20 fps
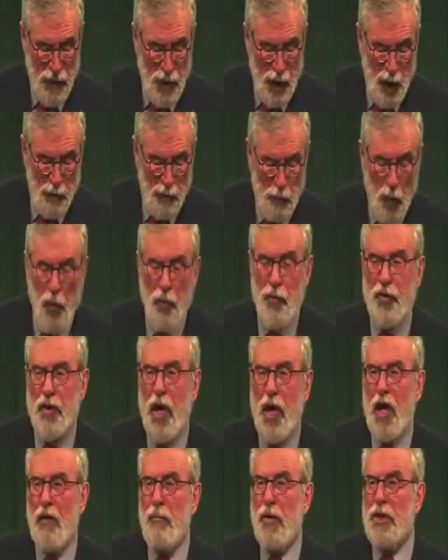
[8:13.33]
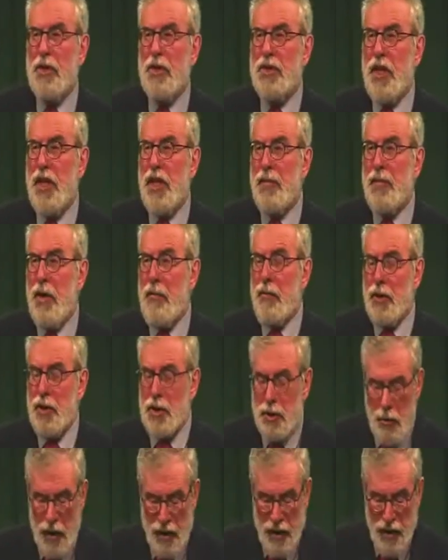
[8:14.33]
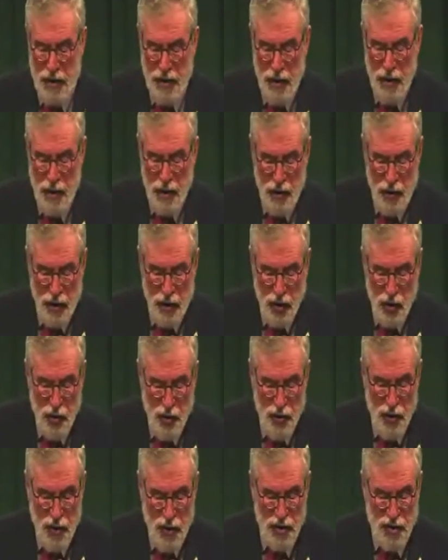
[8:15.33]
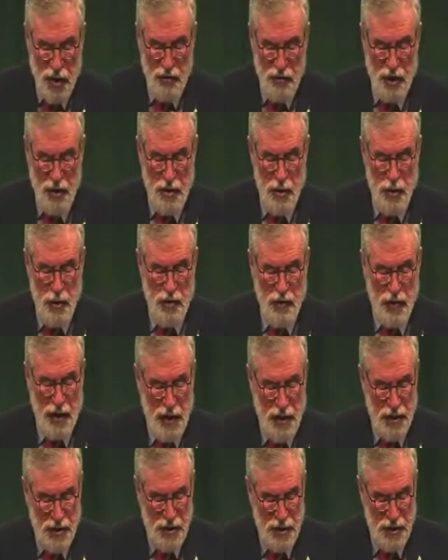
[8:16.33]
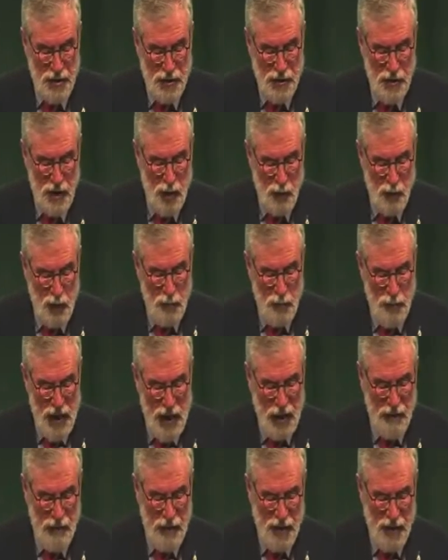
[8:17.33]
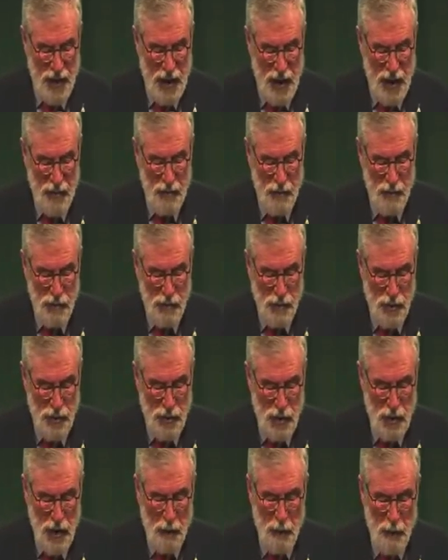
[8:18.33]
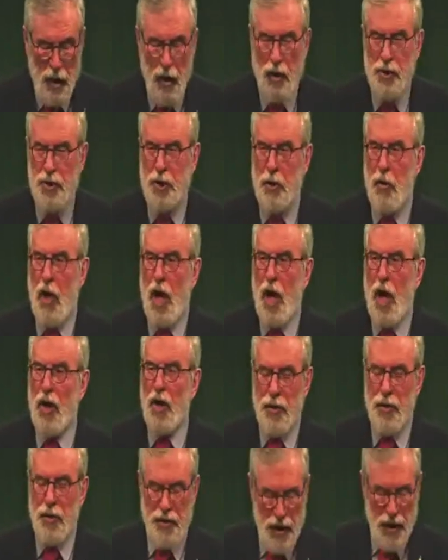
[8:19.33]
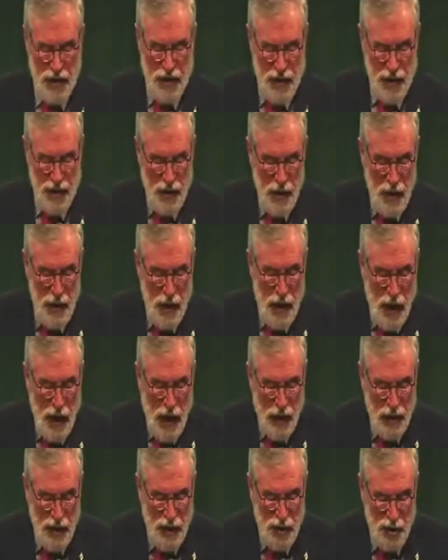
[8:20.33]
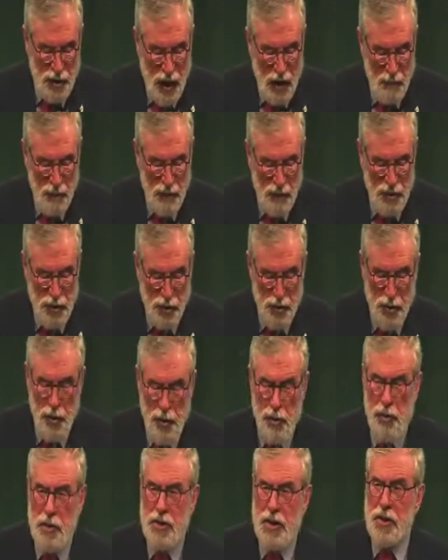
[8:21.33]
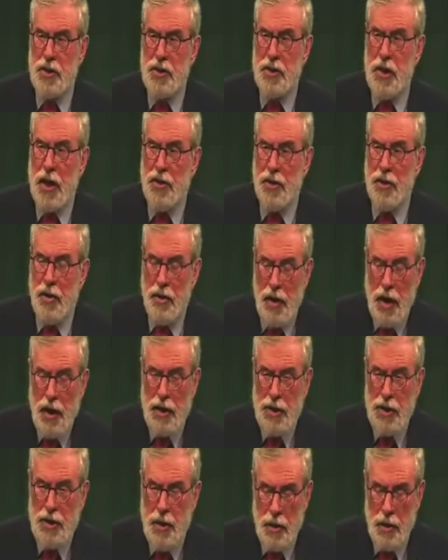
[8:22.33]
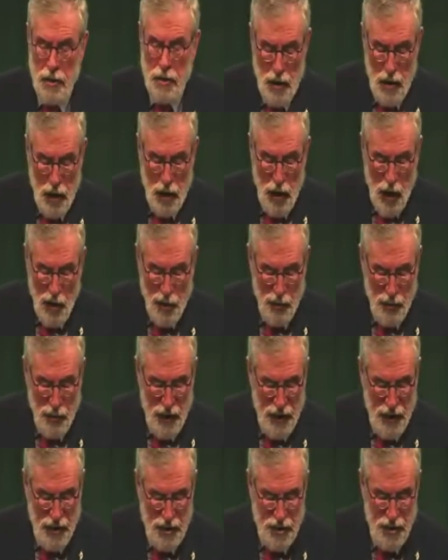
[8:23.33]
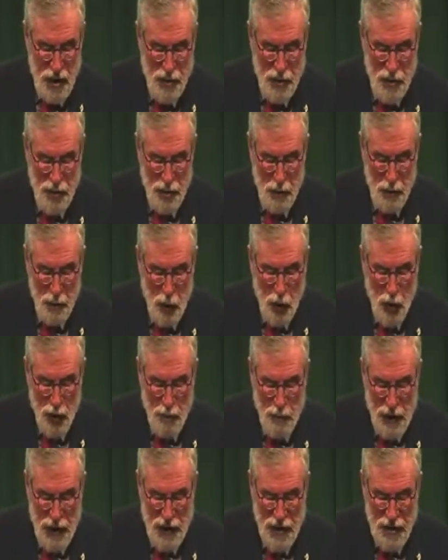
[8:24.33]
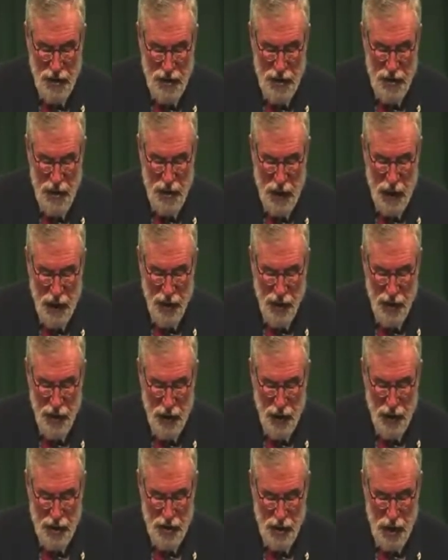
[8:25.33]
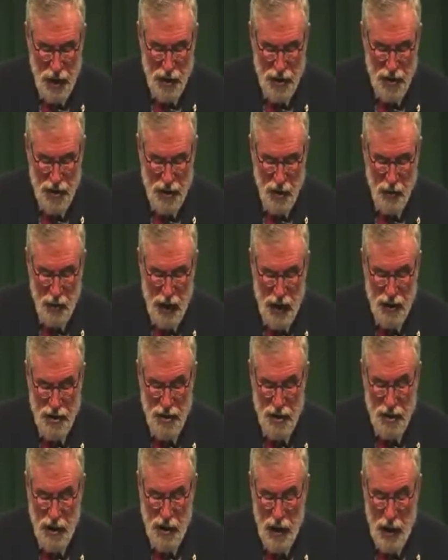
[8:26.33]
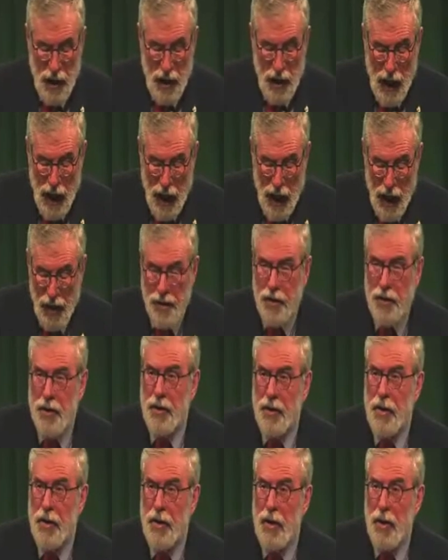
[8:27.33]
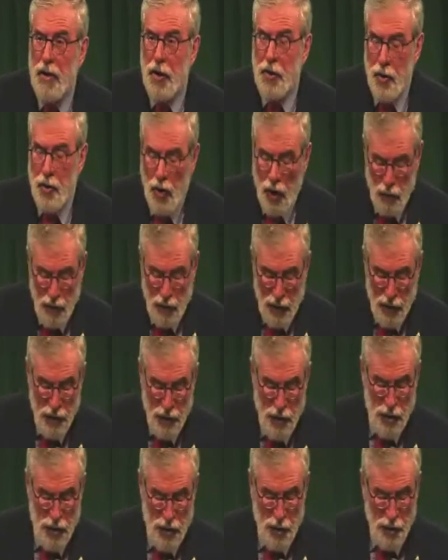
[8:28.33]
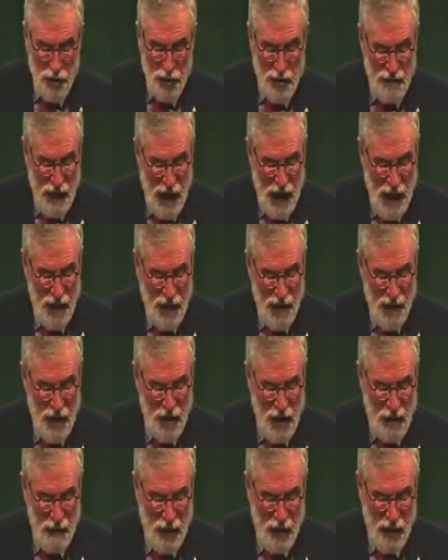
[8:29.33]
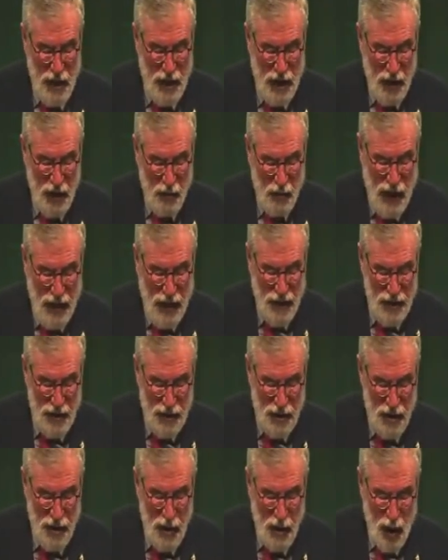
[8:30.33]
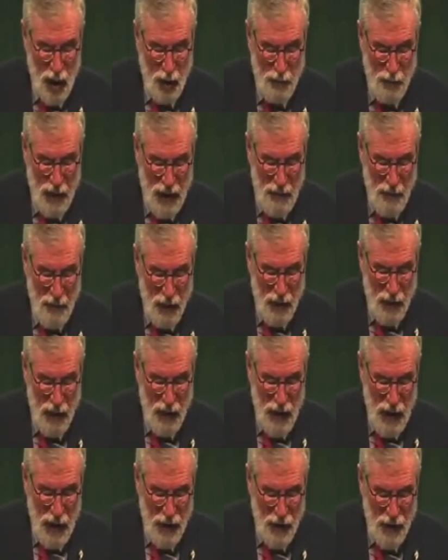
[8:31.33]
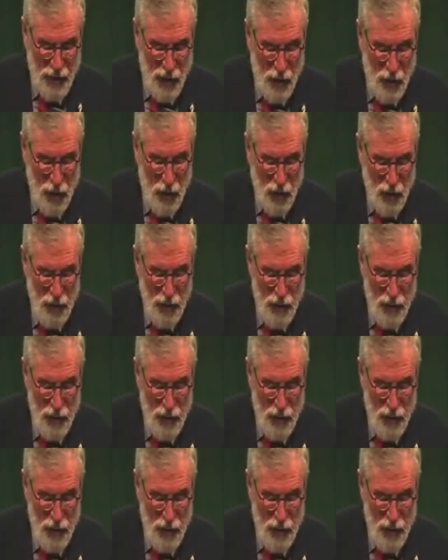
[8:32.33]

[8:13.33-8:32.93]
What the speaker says: And both governments need to be persuading the unionists that reunification will benefit them. We also argued that the Irish government should use its international outreach to support peace and Irish national rights, and that Dublin should defend the democratic rights of people in the north.